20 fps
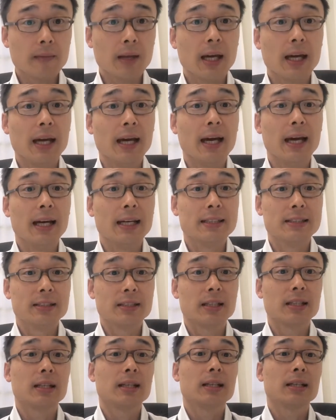and
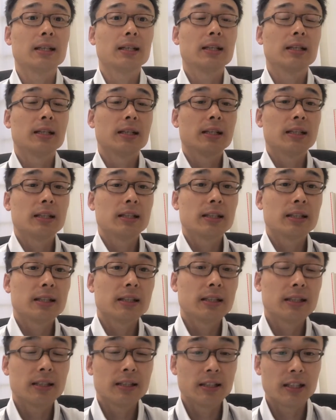
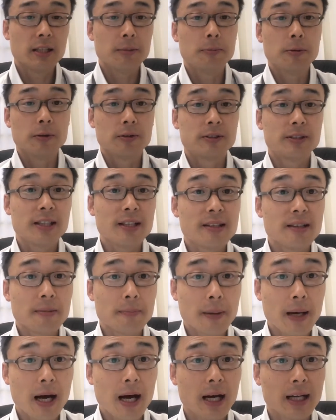keep your teeth
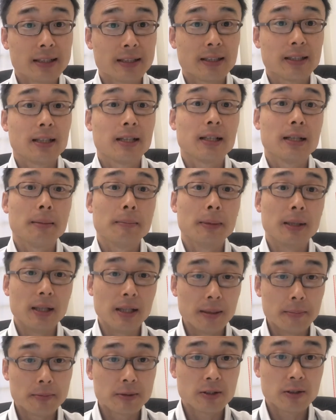apart but
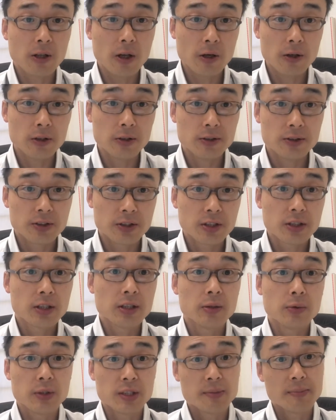lips closed,
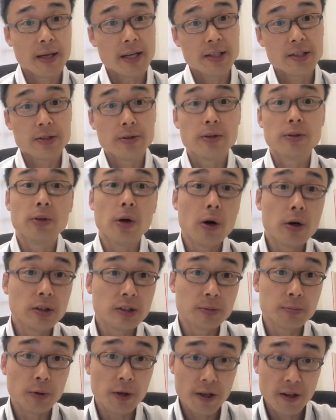which makes you a
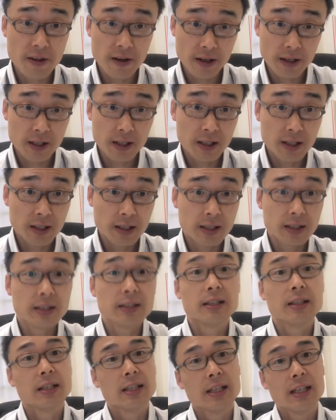nose breather.
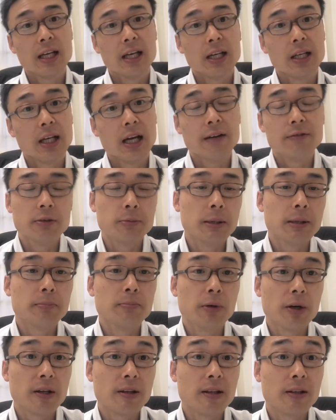Have you been
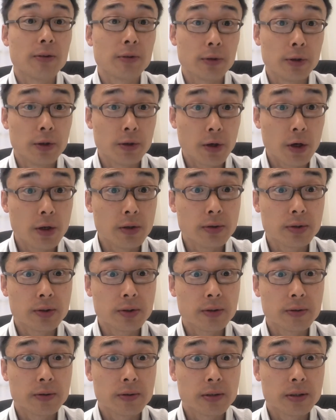breathing through your nose?
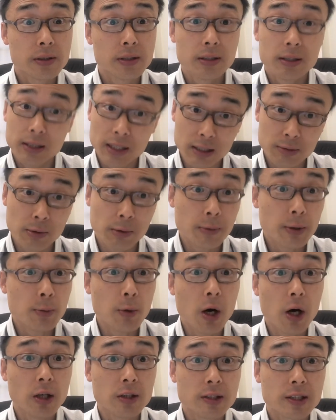That's what we
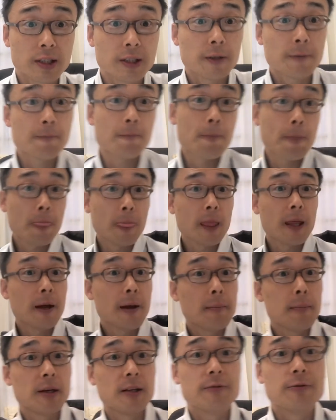want.
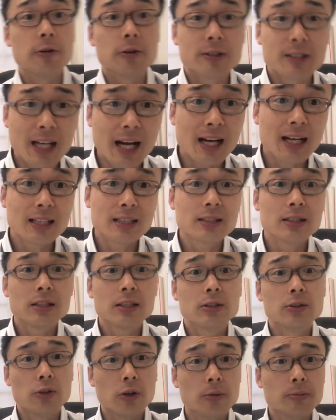But if your tongue
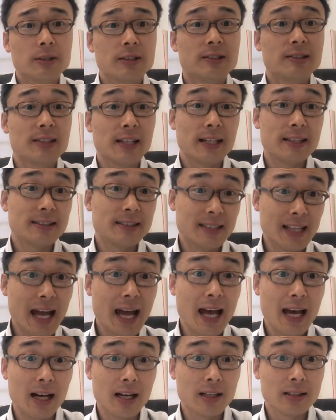normally stays
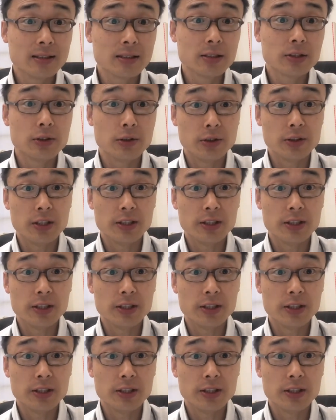down during the